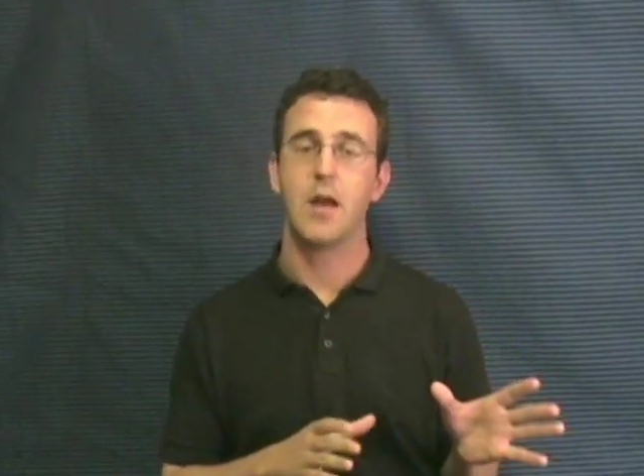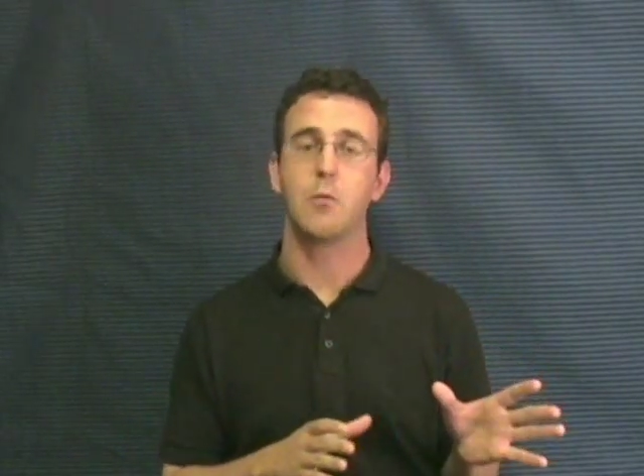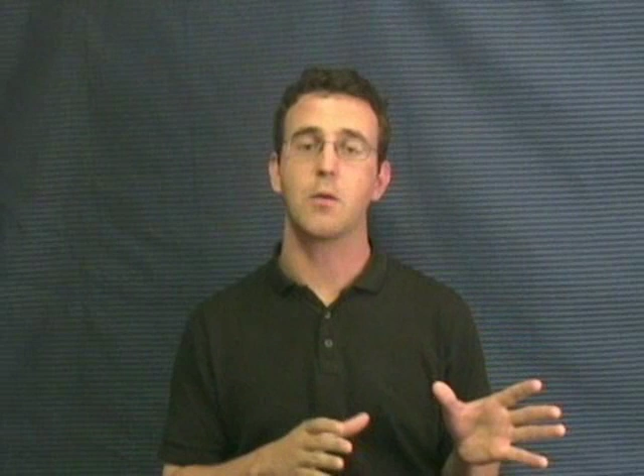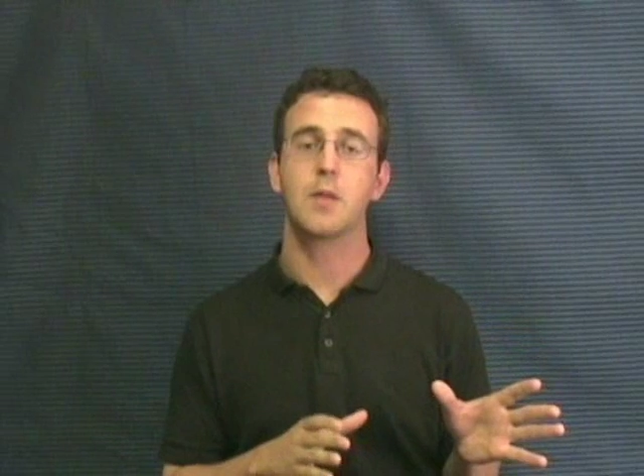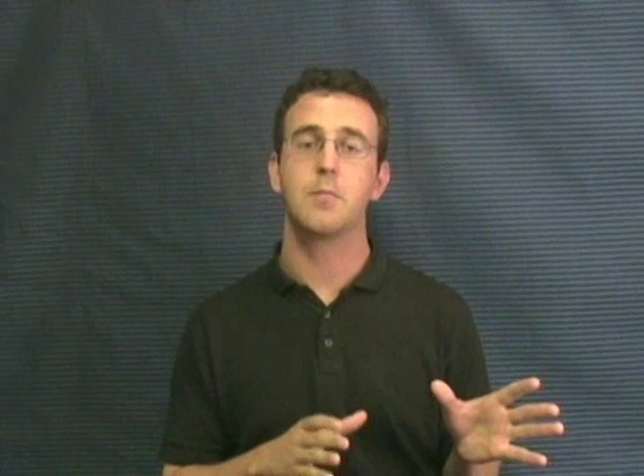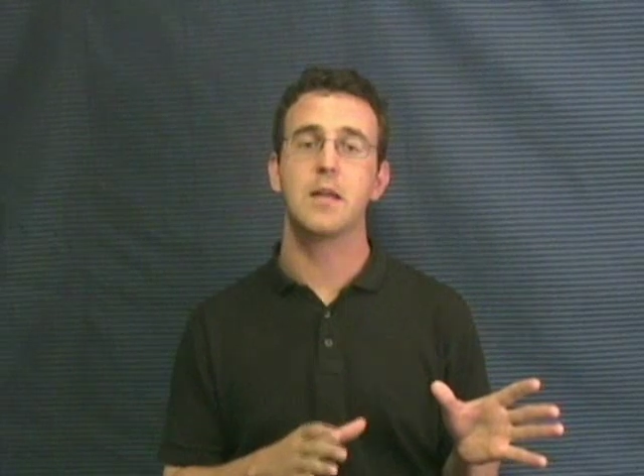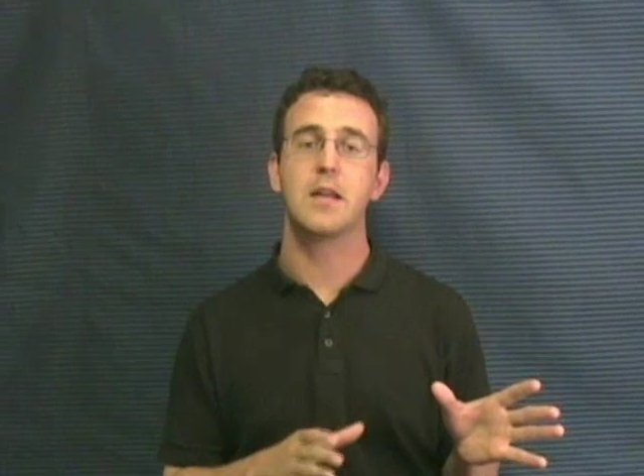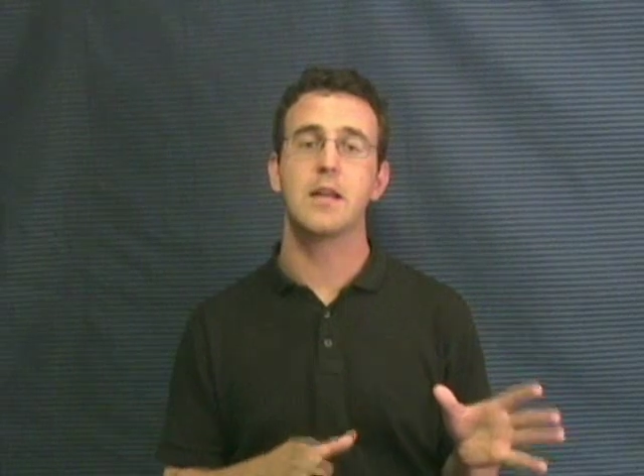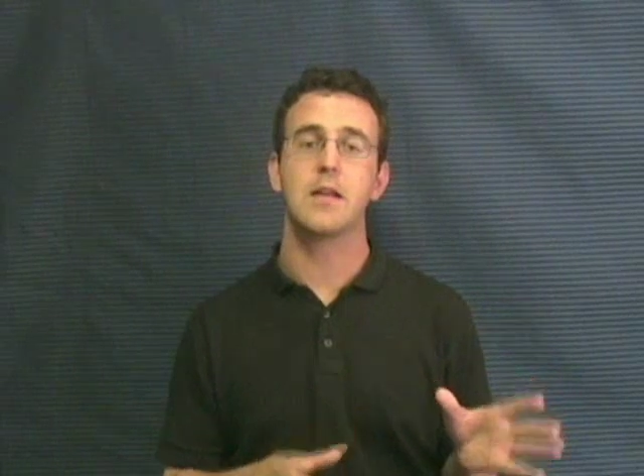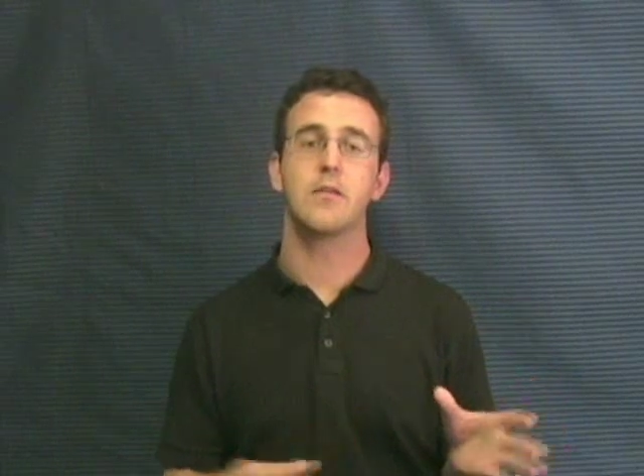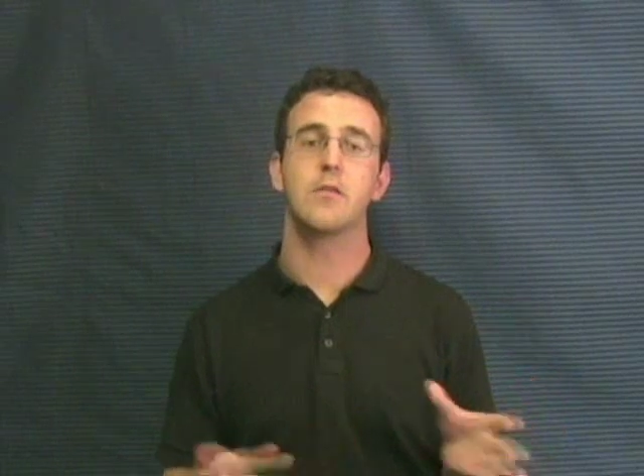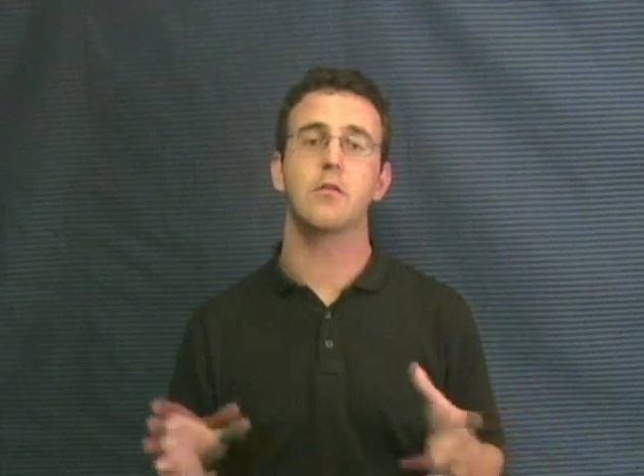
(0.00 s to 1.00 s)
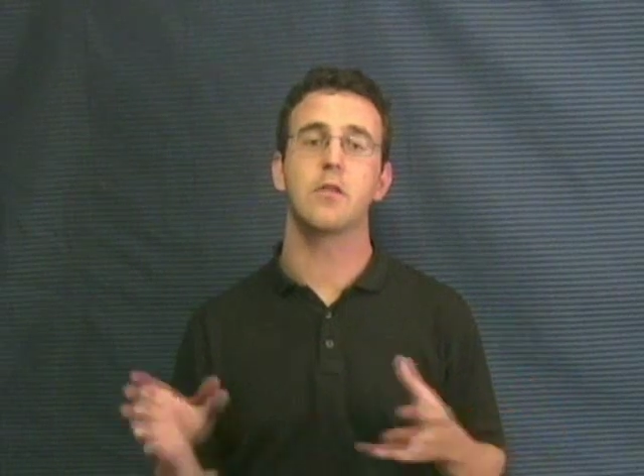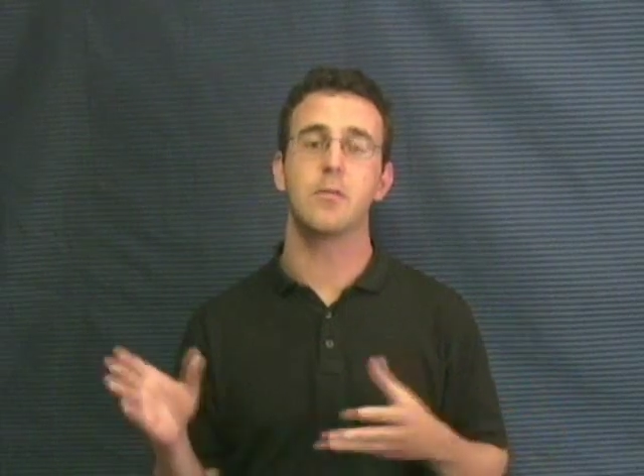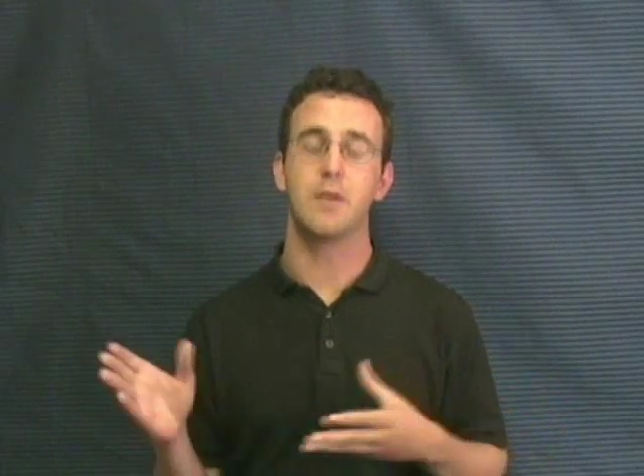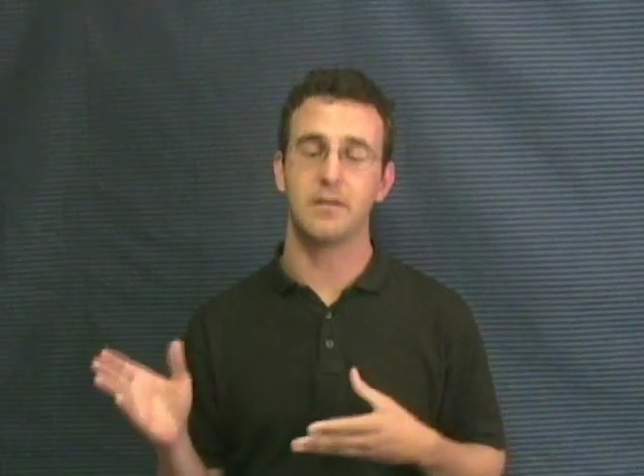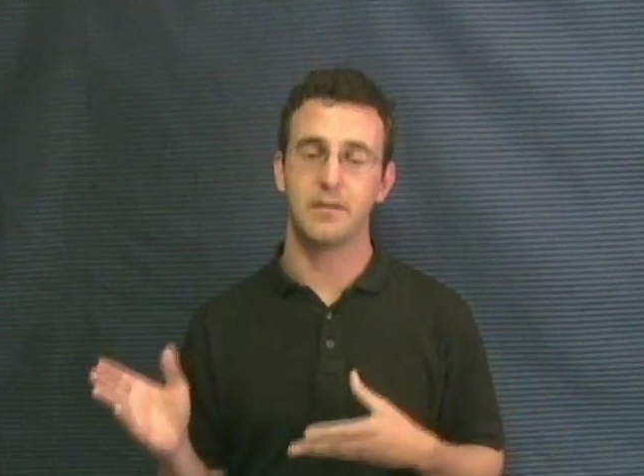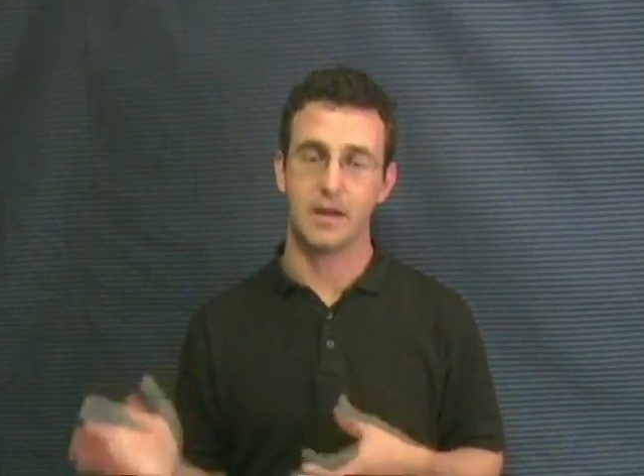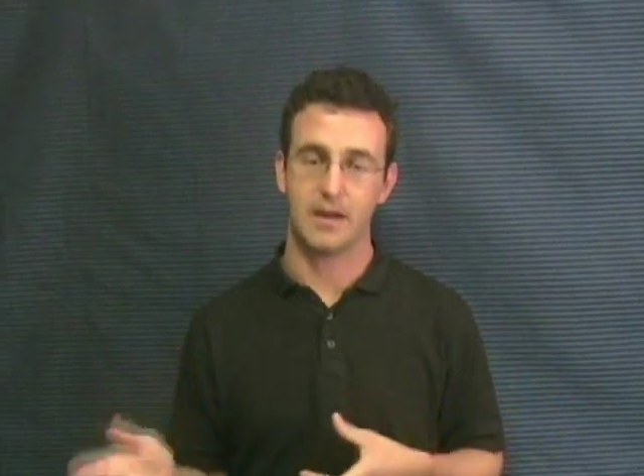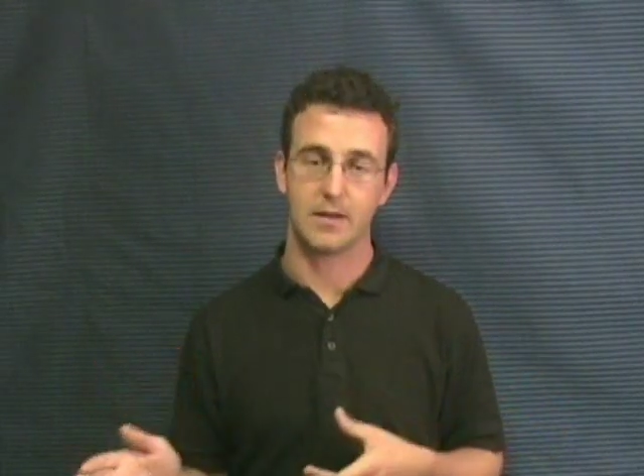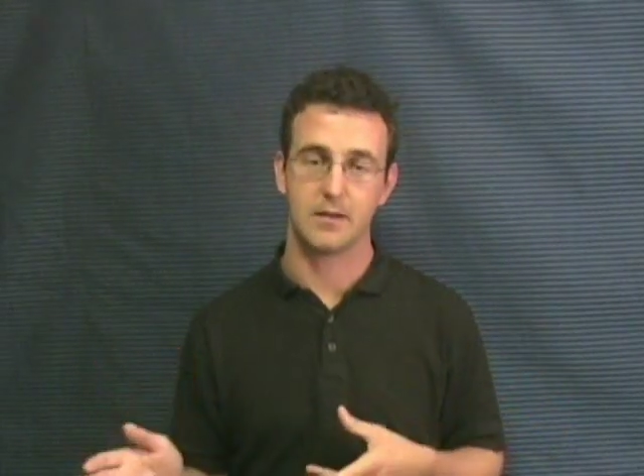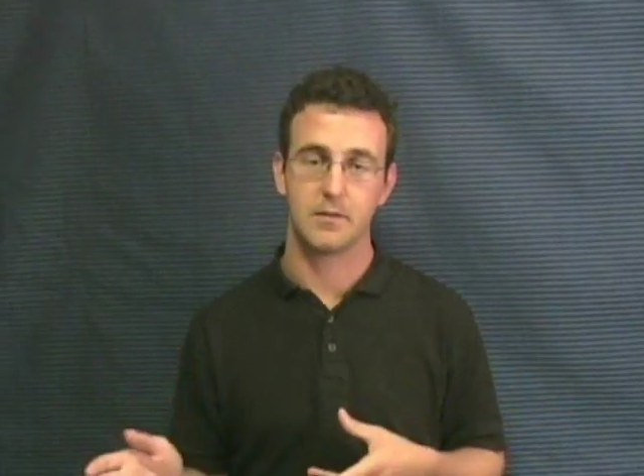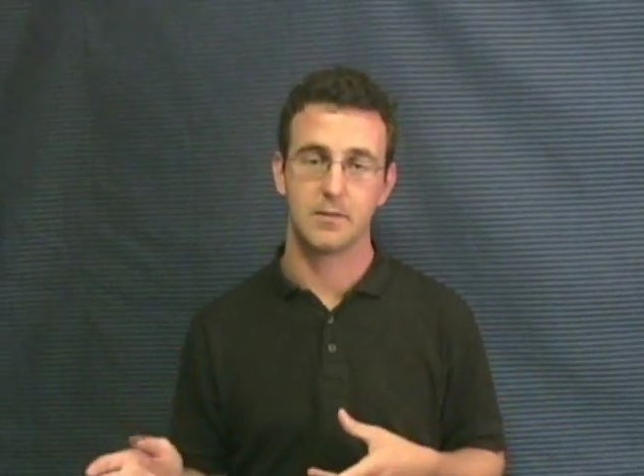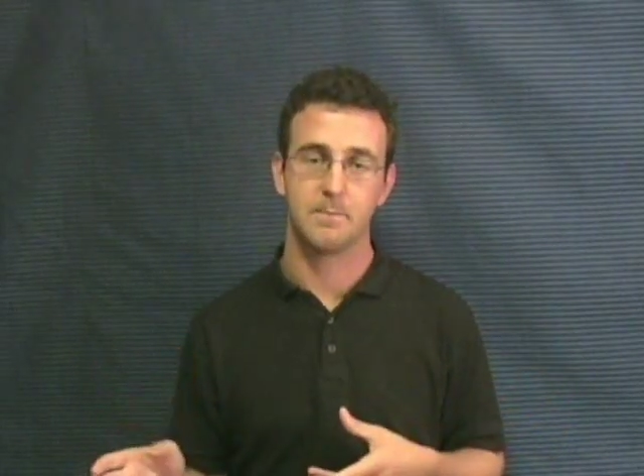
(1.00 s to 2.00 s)
and Wikipedia is usually my
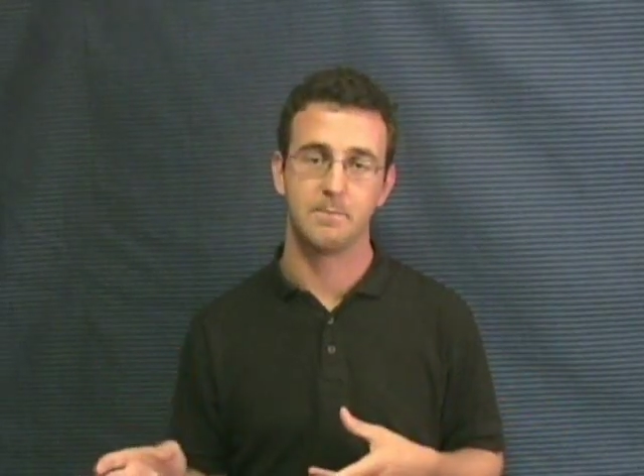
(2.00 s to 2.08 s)
second.